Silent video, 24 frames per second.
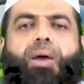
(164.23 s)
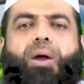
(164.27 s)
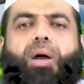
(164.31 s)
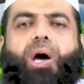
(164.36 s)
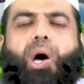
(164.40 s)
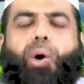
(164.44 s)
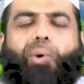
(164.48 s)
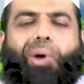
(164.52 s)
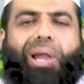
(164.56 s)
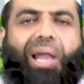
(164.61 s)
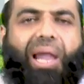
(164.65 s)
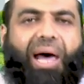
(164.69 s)

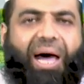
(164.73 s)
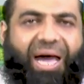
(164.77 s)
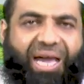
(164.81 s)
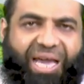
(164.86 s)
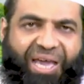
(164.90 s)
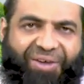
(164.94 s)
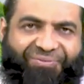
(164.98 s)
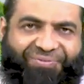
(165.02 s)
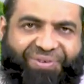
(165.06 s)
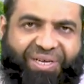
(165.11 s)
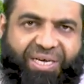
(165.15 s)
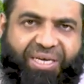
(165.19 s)
Oh Allah, I
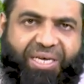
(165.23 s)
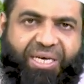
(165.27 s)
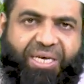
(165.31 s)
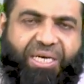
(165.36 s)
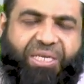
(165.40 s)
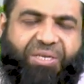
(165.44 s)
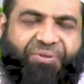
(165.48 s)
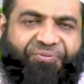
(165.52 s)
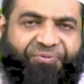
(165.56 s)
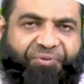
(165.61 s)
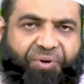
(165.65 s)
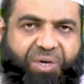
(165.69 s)
have
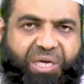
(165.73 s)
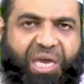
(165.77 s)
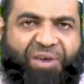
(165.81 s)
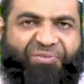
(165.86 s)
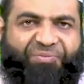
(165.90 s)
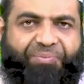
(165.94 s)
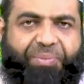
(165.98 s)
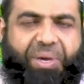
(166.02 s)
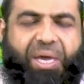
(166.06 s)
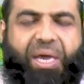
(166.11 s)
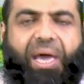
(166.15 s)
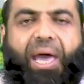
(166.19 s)
erred, forgive
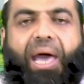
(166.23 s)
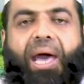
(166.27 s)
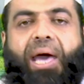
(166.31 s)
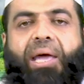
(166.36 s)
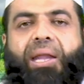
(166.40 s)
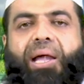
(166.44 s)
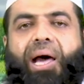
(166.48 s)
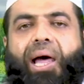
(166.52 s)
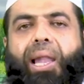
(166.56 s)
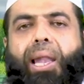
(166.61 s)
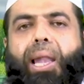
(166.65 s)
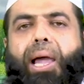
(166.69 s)
me, and
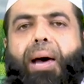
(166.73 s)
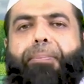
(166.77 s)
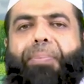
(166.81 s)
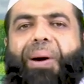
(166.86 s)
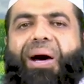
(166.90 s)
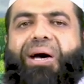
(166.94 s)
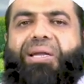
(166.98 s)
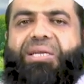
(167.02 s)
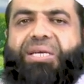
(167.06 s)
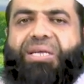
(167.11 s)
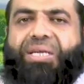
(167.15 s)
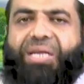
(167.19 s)
Allah
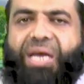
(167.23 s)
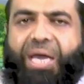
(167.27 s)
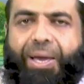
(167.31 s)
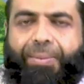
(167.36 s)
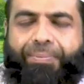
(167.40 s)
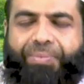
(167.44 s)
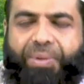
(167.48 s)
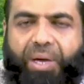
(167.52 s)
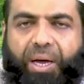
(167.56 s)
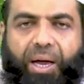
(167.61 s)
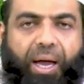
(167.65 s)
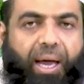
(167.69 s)
pardoned
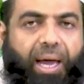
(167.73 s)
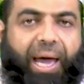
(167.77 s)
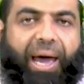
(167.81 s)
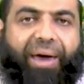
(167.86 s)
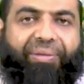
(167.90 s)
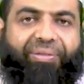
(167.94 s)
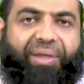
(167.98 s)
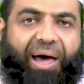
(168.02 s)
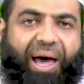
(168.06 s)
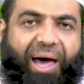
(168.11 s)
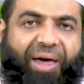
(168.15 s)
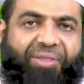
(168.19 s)
him.
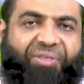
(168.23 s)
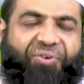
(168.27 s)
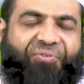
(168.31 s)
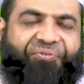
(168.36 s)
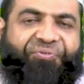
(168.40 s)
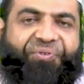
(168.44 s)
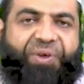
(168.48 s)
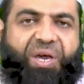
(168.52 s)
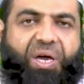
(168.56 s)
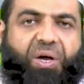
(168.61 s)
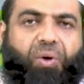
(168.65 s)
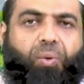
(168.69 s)
And the other
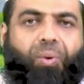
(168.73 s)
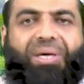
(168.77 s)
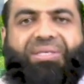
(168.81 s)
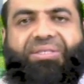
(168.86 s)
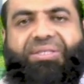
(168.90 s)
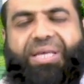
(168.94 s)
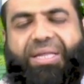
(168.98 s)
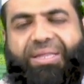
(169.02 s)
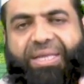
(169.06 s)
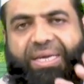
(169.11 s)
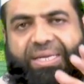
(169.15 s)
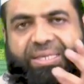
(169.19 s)
fear was
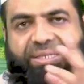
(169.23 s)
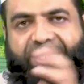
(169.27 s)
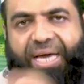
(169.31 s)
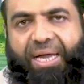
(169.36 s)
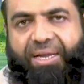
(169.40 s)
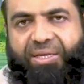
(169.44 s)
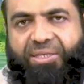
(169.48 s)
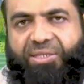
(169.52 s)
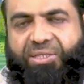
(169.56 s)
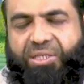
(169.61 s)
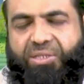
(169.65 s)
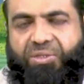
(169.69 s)
that the
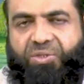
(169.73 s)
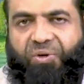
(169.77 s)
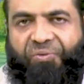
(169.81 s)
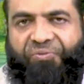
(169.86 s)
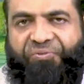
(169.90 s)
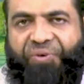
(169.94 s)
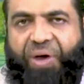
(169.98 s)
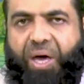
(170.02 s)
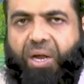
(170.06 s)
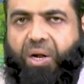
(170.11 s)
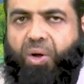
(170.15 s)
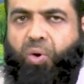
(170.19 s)
intelligence of
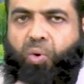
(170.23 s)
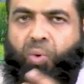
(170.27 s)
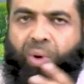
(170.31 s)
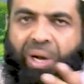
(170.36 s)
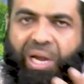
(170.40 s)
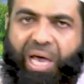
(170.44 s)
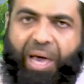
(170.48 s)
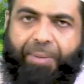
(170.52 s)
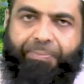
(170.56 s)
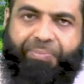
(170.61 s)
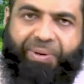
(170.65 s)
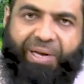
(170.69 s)
Pharaoh will
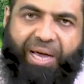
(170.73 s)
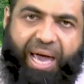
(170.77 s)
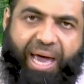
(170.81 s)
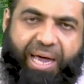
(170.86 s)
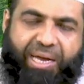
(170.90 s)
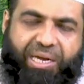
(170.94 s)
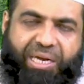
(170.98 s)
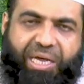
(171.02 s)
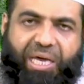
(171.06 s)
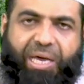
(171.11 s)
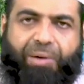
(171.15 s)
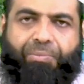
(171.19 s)

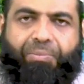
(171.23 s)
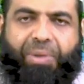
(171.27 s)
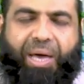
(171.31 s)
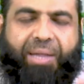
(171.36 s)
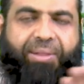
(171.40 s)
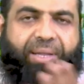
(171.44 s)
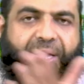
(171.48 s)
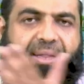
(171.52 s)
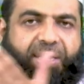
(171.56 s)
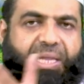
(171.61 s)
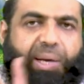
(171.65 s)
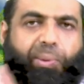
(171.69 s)
apprehend him
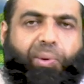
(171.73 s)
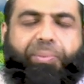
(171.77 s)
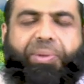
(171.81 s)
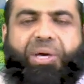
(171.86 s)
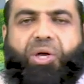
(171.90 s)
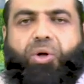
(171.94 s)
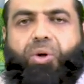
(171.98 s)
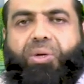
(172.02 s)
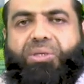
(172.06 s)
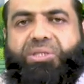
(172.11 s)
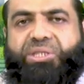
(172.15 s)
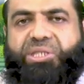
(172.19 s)
and then there will be
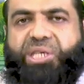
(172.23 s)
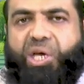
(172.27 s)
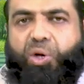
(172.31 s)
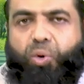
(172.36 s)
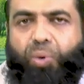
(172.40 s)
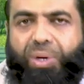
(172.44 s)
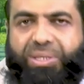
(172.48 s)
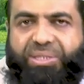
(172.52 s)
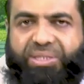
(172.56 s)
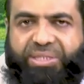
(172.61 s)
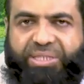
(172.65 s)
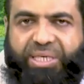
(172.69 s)

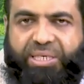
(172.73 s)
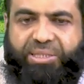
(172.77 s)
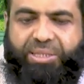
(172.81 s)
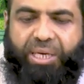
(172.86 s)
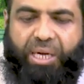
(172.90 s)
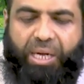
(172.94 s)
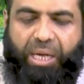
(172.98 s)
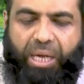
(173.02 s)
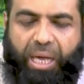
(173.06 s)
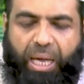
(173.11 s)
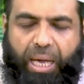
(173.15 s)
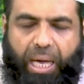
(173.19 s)
consequences.
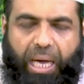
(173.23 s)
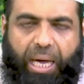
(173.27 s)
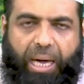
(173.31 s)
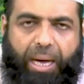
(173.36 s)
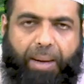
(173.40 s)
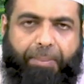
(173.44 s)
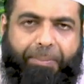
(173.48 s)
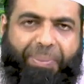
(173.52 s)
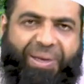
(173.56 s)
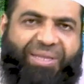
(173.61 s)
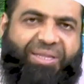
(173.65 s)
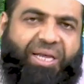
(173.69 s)

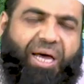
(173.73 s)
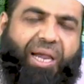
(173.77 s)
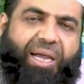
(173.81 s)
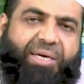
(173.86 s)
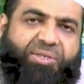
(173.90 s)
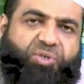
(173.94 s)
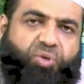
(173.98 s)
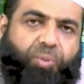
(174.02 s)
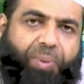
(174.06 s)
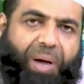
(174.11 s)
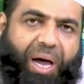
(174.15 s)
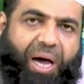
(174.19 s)
But Allah
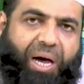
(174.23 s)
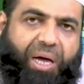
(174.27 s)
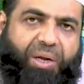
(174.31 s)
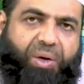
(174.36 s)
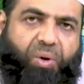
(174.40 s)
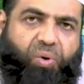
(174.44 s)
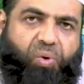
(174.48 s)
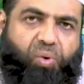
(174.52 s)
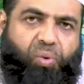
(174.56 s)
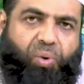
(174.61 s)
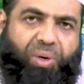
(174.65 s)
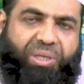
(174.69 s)

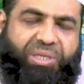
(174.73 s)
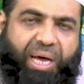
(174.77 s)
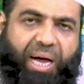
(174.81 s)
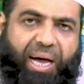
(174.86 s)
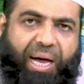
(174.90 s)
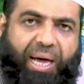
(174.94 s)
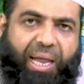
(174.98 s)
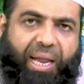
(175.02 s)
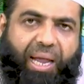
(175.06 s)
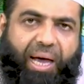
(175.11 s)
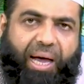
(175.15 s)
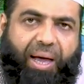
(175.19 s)
subhanahu wa
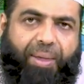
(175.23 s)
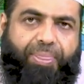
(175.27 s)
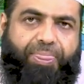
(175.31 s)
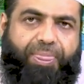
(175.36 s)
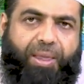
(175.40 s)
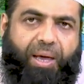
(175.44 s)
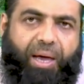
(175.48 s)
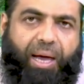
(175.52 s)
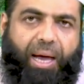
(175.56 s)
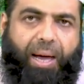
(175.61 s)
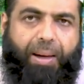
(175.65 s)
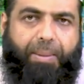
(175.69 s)
ta'ala
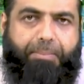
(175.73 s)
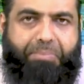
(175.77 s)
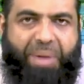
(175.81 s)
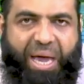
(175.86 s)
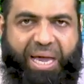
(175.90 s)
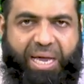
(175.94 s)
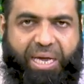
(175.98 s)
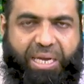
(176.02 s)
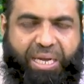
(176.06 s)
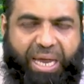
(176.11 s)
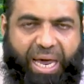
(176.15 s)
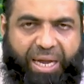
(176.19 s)

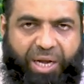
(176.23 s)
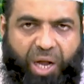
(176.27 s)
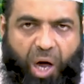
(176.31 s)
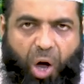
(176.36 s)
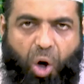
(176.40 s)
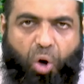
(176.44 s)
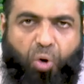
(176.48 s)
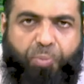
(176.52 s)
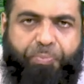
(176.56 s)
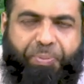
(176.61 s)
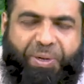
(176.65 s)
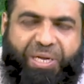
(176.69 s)
made an
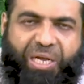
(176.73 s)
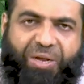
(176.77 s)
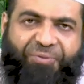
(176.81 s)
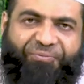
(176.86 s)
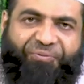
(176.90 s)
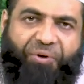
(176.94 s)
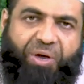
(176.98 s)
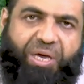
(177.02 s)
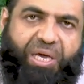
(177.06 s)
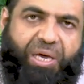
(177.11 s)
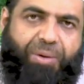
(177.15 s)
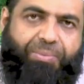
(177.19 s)
opening
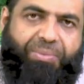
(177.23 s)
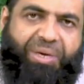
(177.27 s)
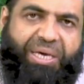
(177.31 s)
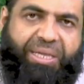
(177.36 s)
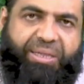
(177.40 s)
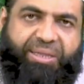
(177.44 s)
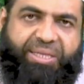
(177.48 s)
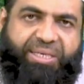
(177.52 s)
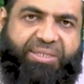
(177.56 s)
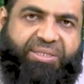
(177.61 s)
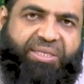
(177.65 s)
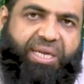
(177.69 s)
for him
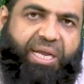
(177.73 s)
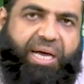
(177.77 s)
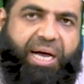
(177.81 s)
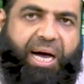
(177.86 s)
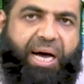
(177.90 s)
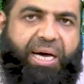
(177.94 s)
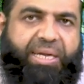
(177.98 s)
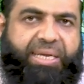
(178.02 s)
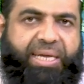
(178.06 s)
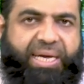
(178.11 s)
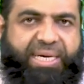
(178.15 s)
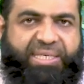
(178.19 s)
in this
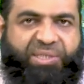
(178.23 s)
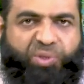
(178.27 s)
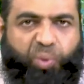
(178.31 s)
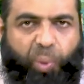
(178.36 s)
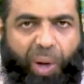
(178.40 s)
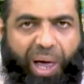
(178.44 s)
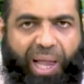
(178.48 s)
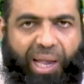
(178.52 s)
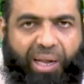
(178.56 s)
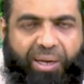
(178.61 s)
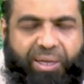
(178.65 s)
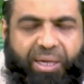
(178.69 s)
regard as
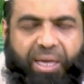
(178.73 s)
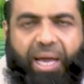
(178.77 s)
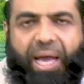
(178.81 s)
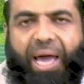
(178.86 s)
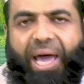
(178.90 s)
well.